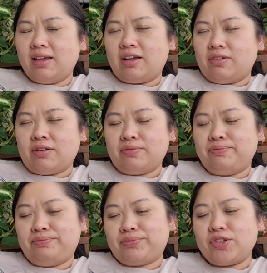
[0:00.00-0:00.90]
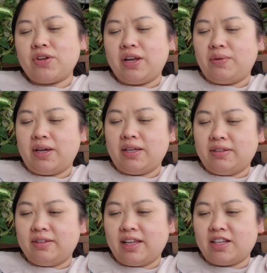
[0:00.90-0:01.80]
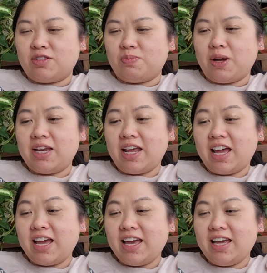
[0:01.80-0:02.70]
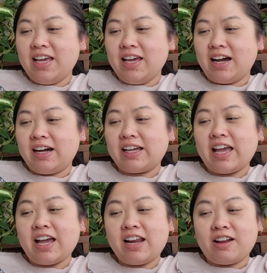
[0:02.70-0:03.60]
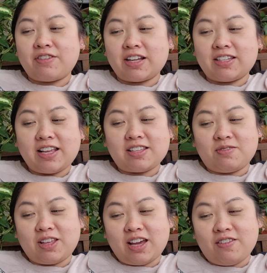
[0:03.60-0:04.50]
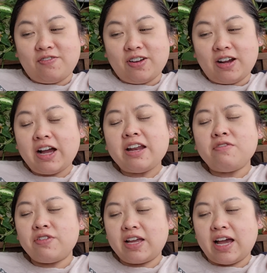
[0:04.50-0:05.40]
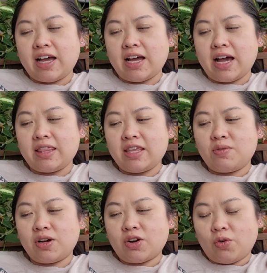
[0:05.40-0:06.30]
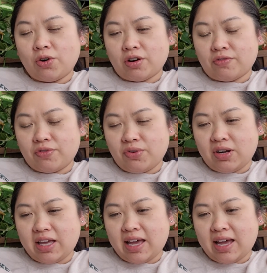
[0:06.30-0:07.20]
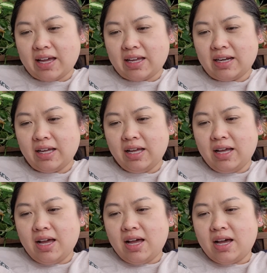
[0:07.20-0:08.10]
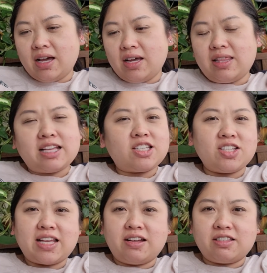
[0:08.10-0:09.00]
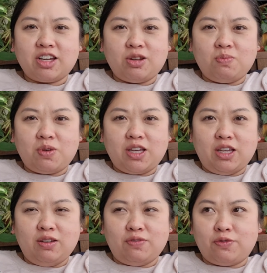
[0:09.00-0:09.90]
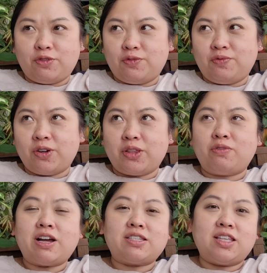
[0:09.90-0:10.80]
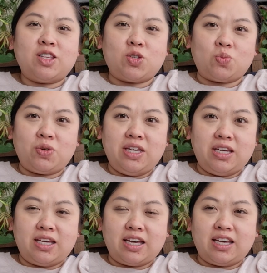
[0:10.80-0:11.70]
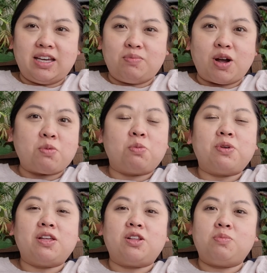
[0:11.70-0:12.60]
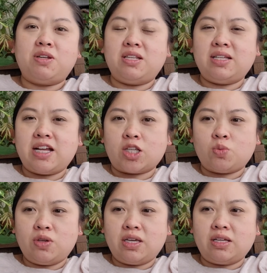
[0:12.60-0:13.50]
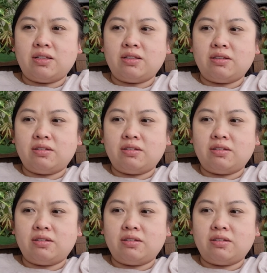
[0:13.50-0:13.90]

I don't know. So anyway, that's my day. Again, I forgot to take something out But I didn't forget. I think we're going to order food again. Uh, that's just how it's going to be for the rest of this week and probably a little bit into next week and